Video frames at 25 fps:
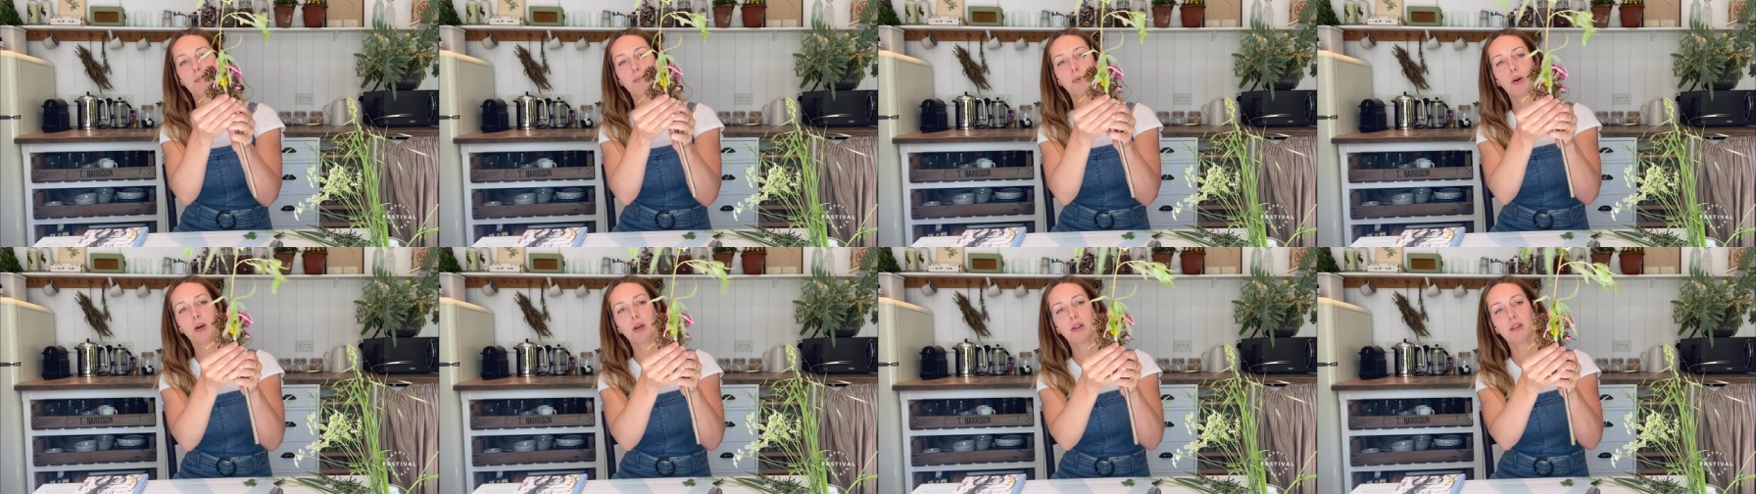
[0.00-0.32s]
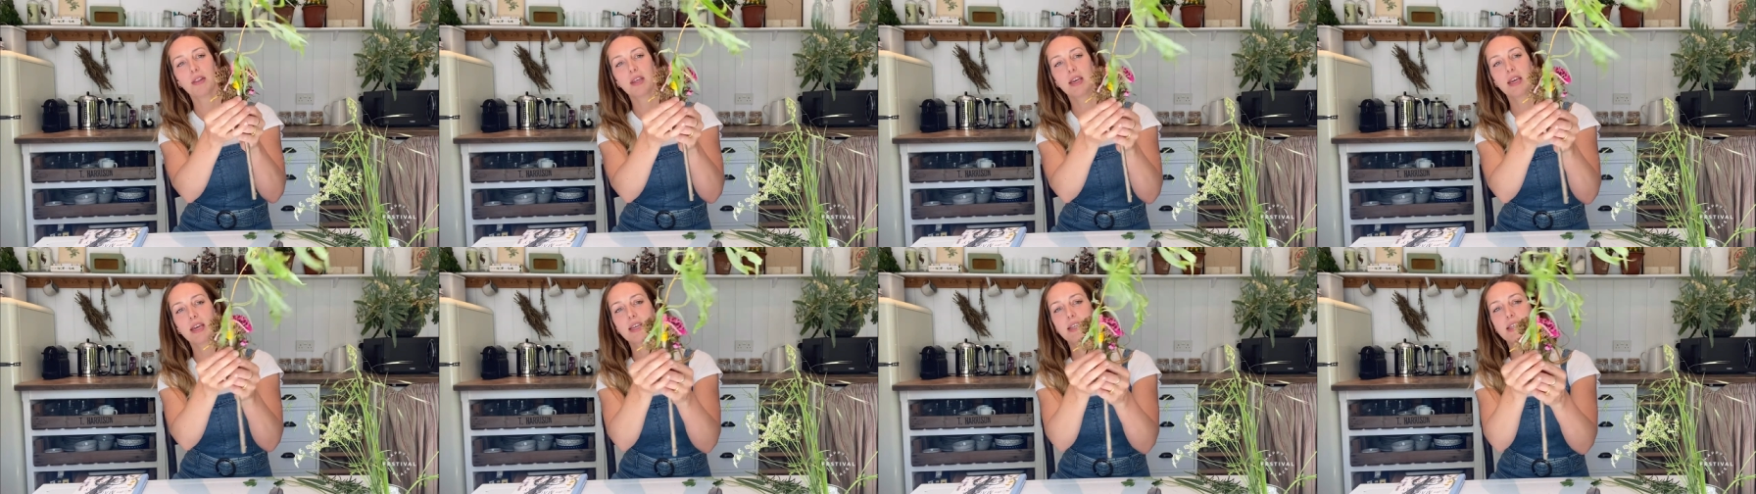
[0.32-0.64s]
to
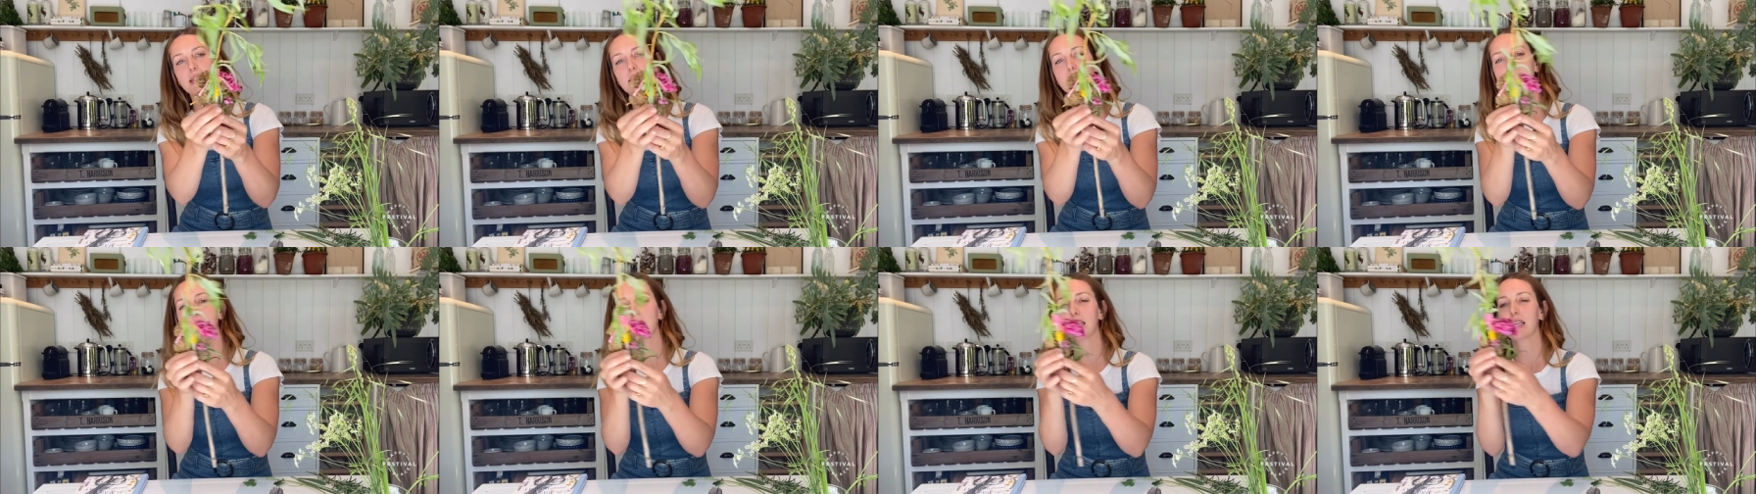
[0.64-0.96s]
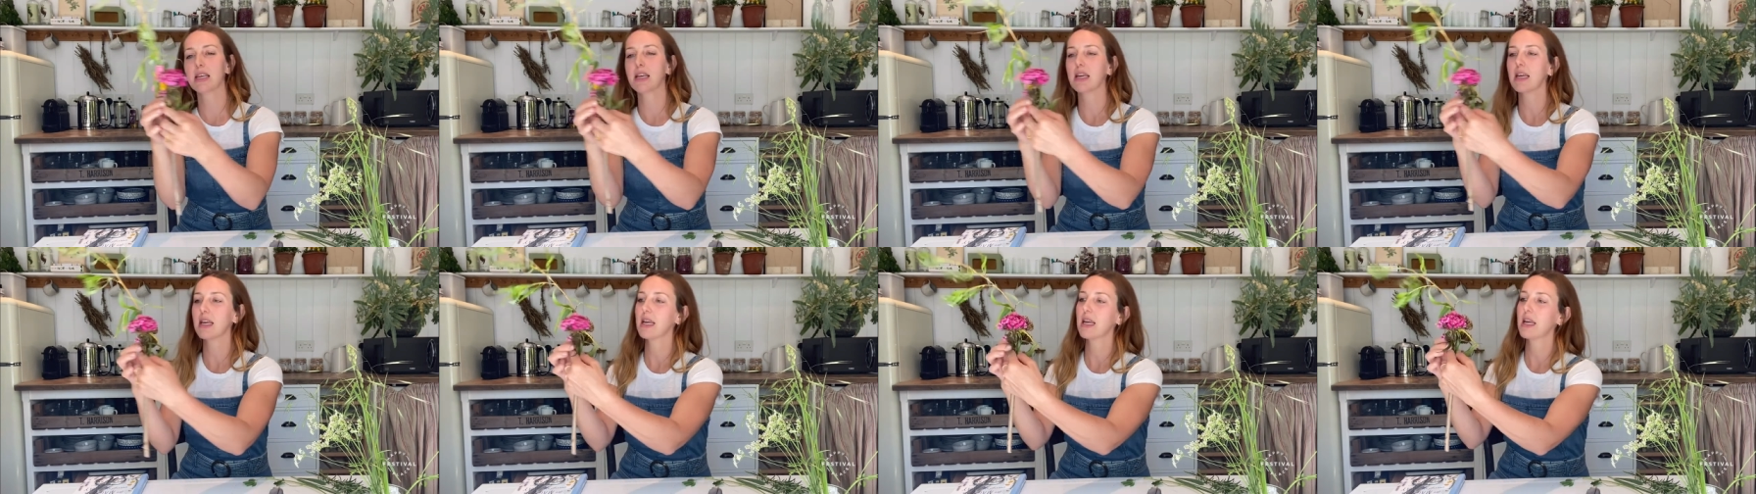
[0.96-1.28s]
put this,
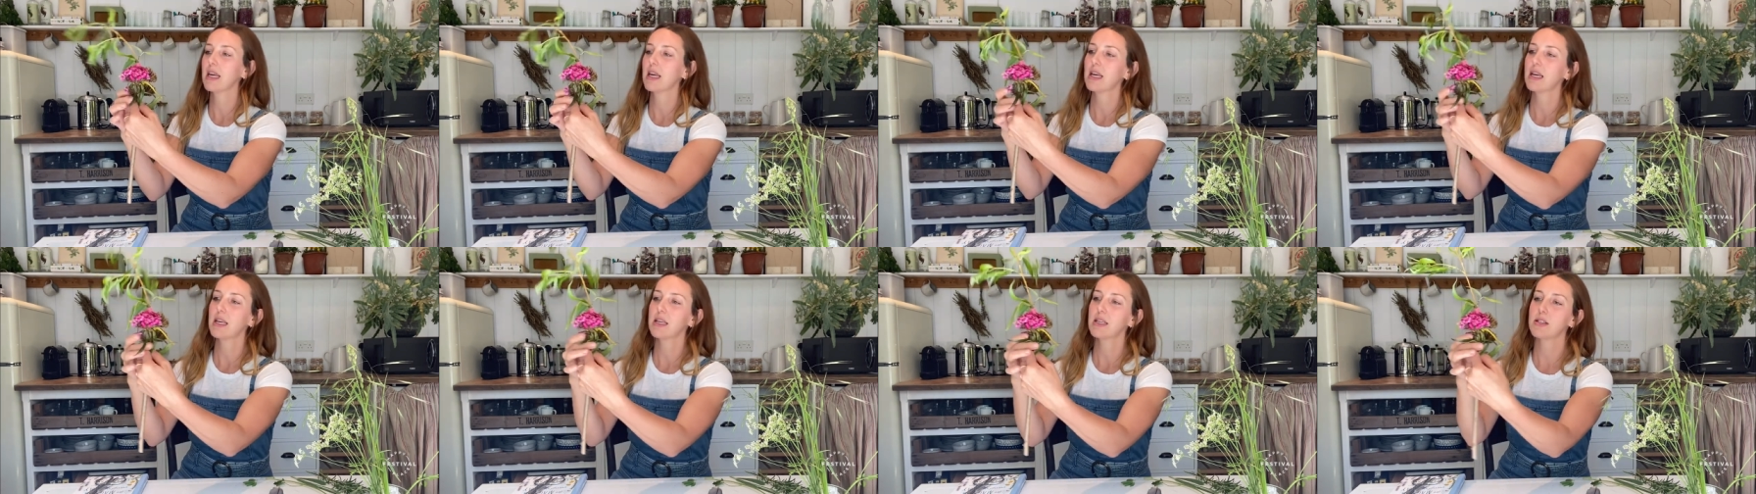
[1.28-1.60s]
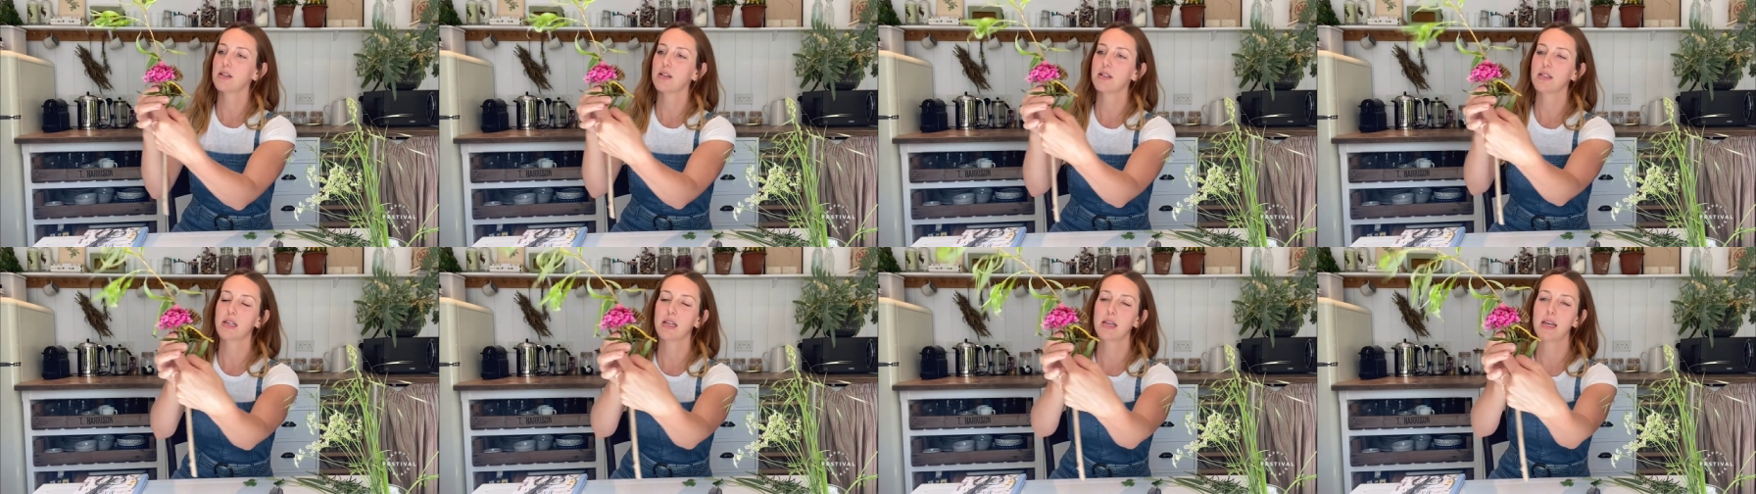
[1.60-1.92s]

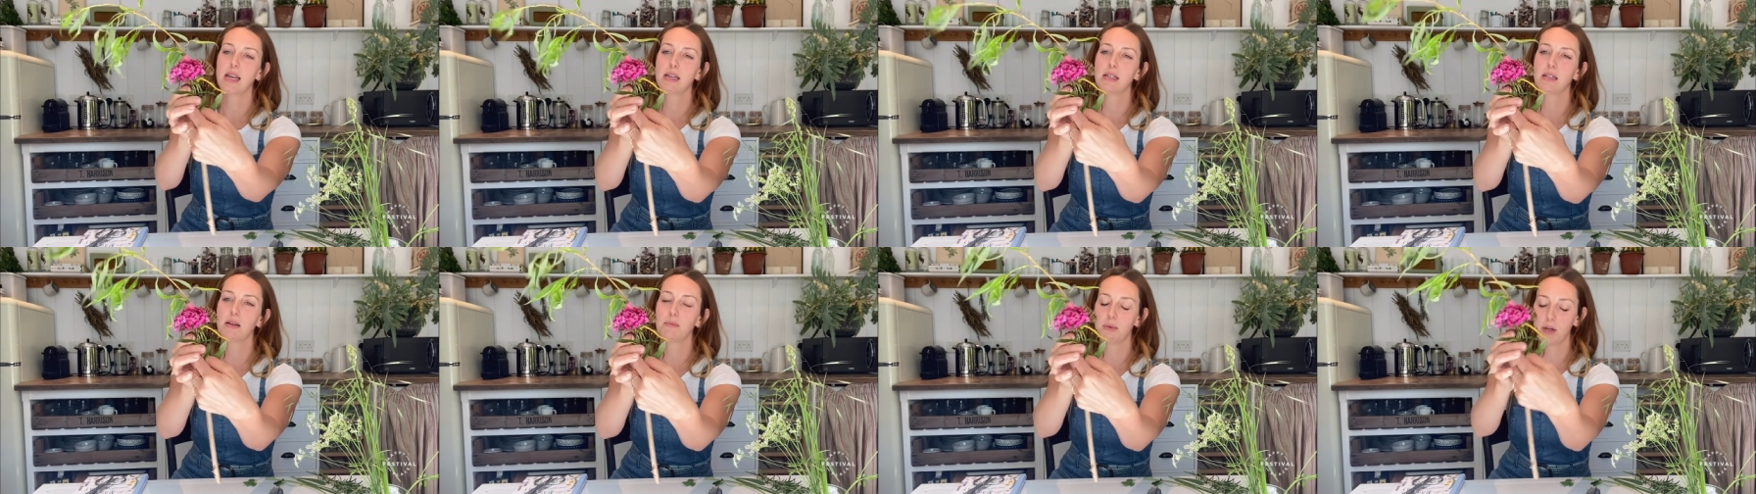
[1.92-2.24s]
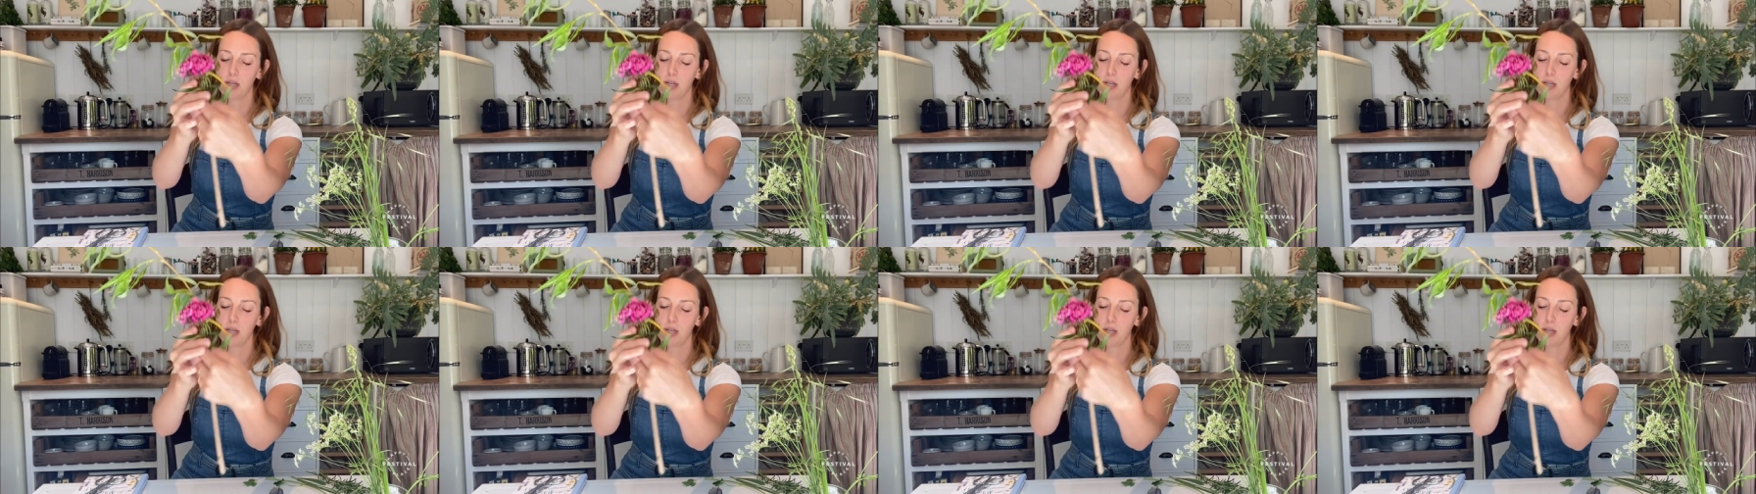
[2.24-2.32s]
so it's going to end